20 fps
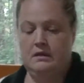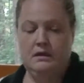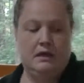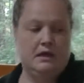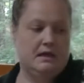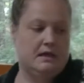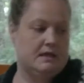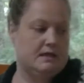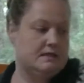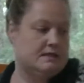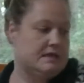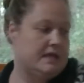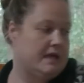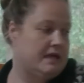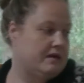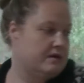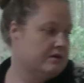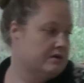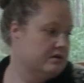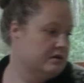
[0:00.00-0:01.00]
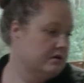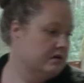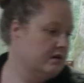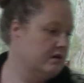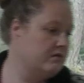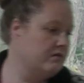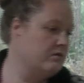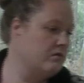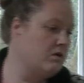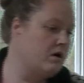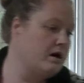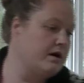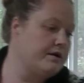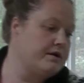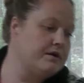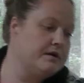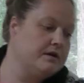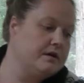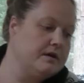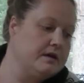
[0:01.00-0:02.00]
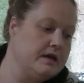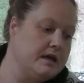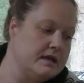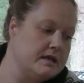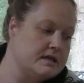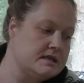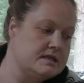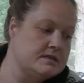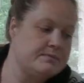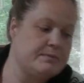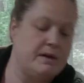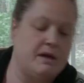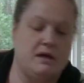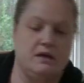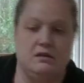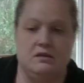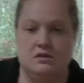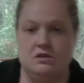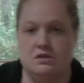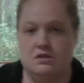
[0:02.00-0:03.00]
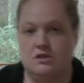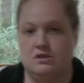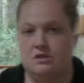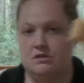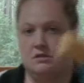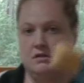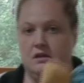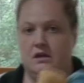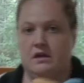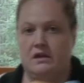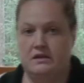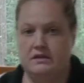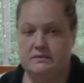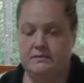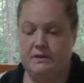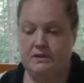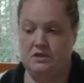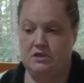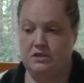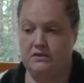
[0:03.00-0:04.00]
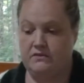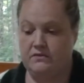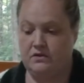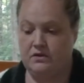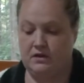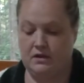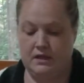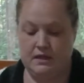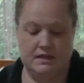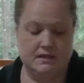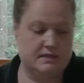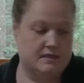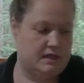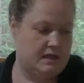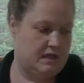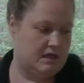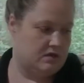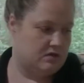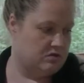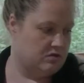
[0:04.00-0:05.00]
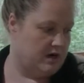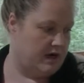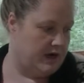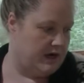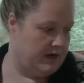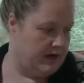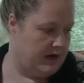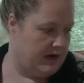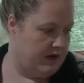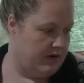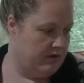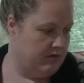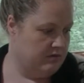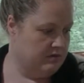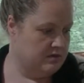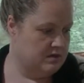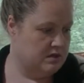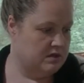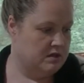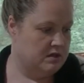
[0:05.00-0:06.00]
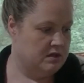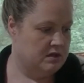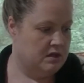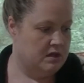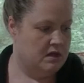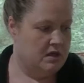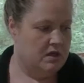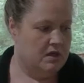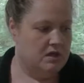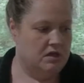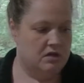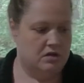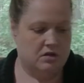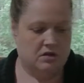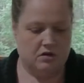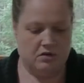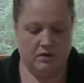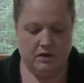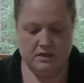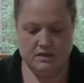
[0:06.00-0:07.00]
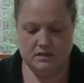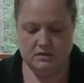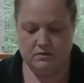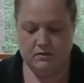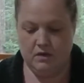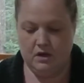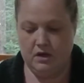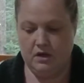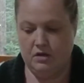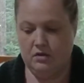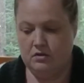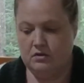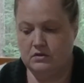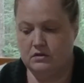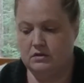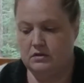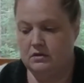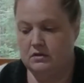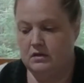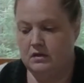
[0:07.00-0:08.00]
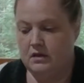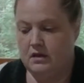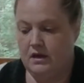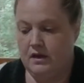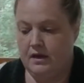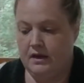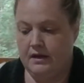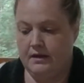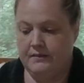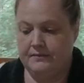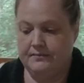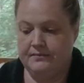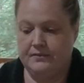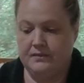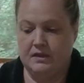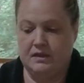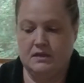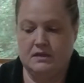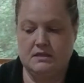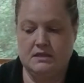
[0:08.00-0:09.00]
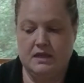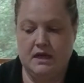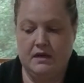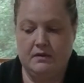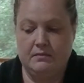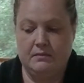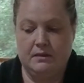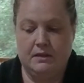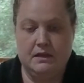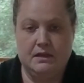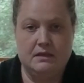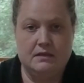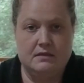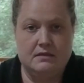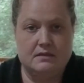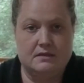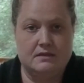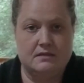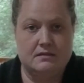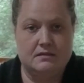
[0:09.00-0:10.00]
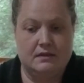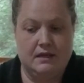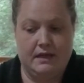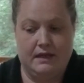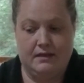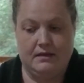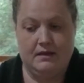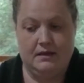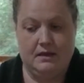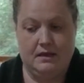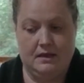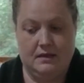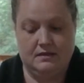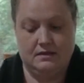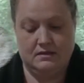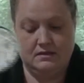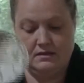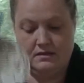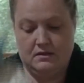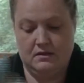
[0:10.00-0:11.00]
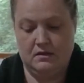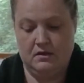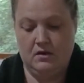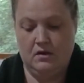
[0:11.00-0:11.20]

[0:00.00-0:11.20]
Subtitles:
a container of water and a sponge, especially if your clay is getting dried out. You're going to want your tub lids like this,